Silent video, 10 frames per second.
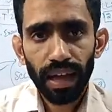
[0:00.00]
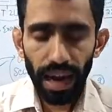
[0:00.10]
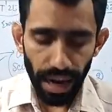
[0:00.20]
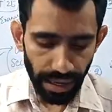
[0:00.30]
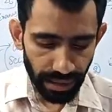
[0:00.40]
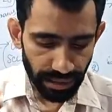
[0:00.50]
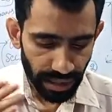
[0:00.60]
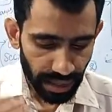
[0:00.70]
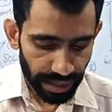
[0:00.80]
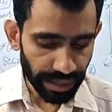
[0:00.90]
And the
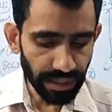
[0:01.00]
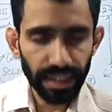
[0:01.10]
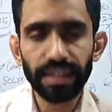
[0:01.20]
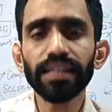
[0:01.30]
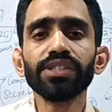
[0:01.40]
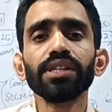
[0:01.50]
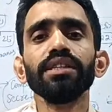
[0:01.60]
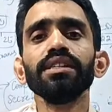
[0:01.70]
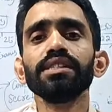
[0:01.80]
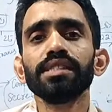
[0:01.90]
current condition
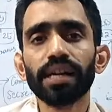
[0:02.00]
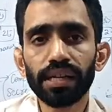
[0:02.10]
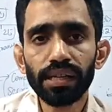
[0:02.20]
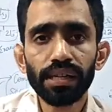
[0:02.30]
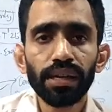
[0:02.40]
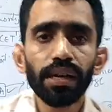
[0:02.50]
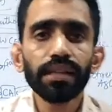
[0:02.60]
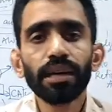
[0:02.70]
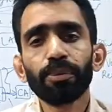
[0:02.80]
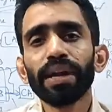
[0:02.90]
is that
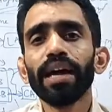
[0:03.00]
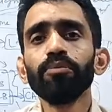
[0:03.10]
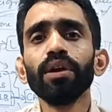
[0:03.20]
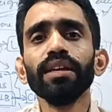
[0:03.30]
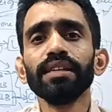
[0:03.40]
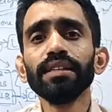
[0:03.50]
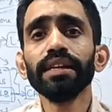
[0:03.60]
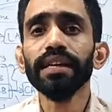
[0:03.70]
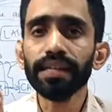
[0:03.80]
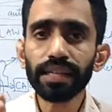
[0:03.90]
the preamble is
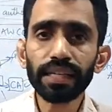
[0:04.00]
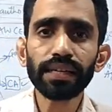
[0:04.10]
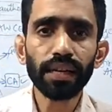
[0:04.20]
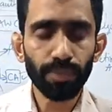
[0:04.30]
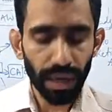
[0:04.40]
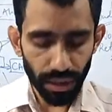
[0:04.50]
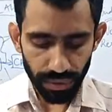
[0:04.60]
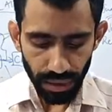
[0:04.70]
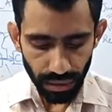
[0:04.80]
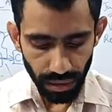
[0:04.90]
an integral part of
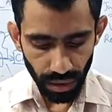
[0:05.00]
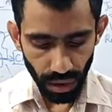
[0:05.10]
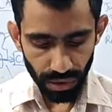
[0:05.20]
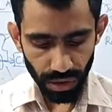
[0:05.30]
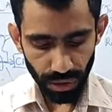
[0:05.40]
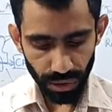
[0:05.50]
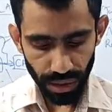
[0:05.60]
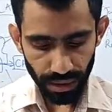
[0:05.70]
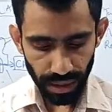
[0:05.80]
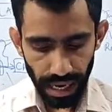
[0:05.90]
the
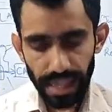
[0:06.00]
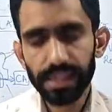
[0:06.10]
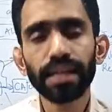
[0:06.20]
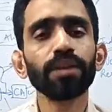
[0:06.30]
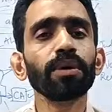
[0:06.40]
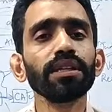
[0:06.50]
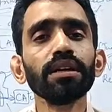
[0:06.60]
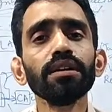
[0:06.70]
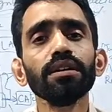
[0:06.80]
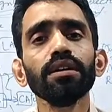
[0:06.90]
constitution as said by
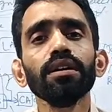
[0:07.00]
the